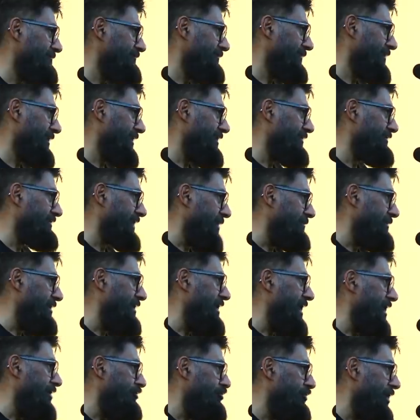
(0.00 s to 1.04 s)
in Tamil
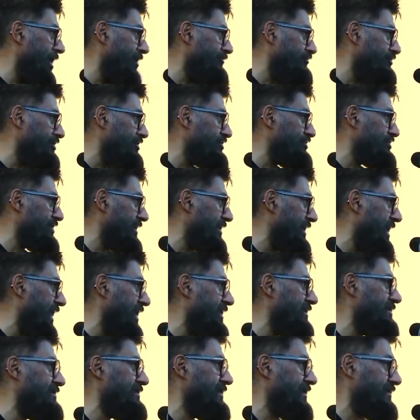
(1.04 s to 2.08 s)
Nadu, I was in
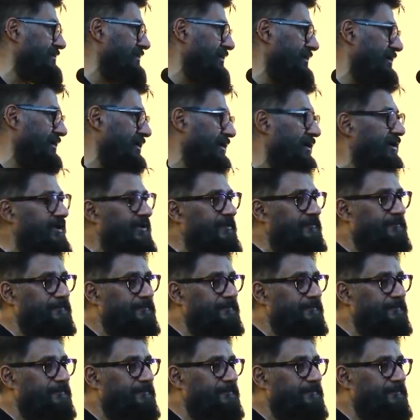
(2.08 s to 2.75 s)
Chennai the other day,